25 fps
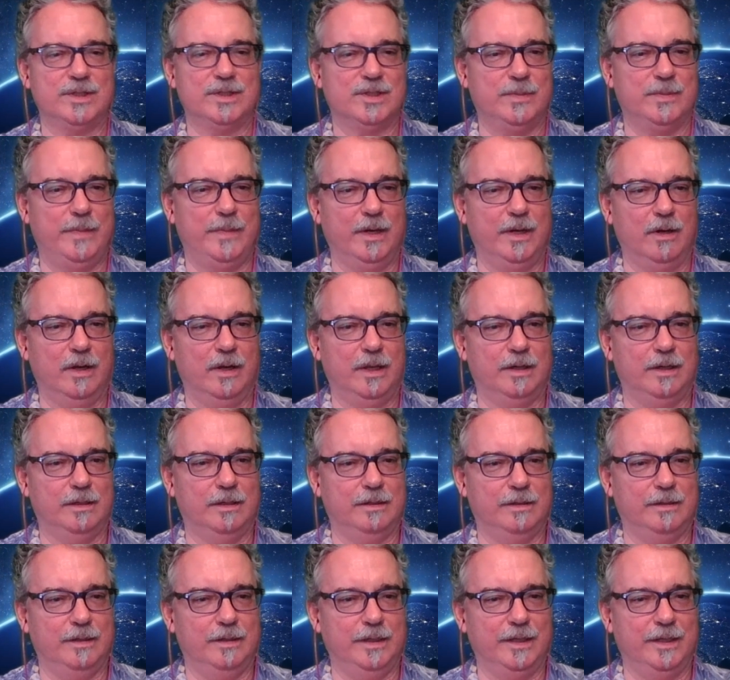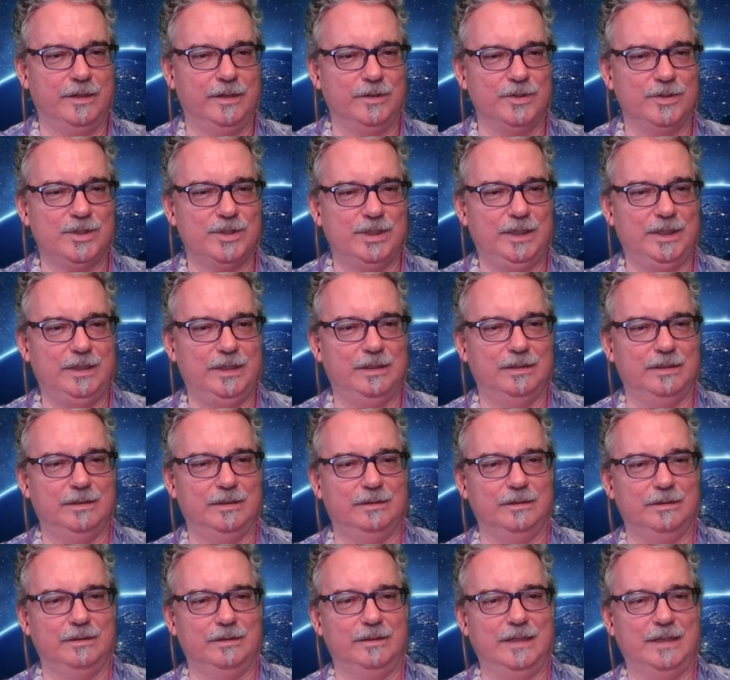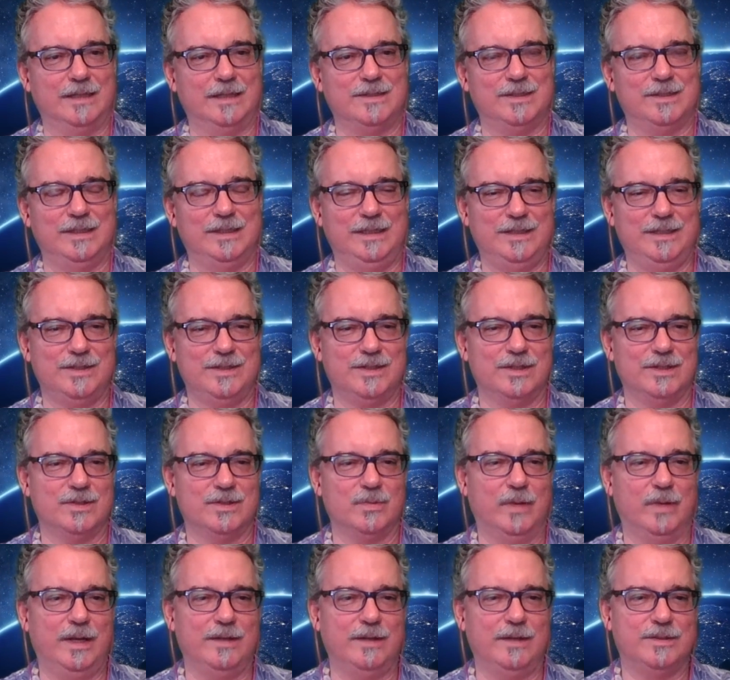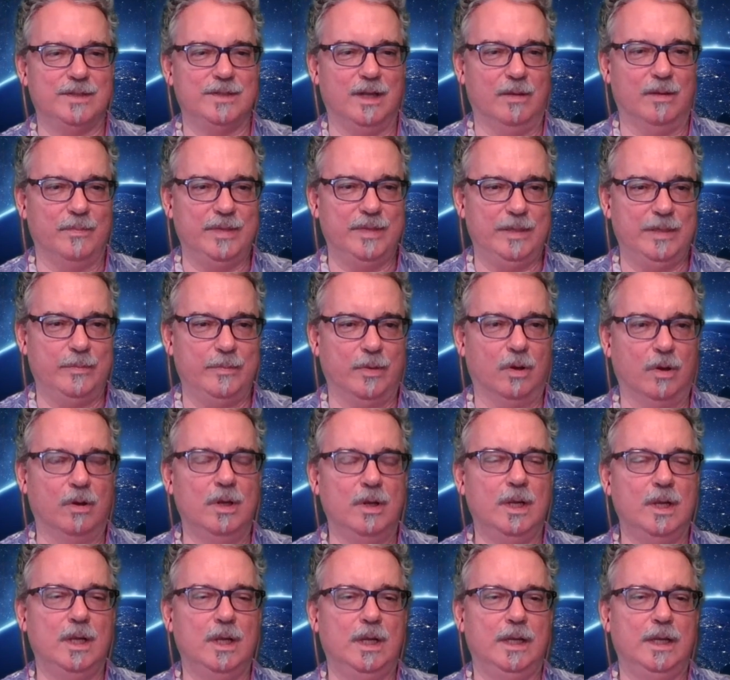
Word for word: Spirit energy that's the easiest way to tell people.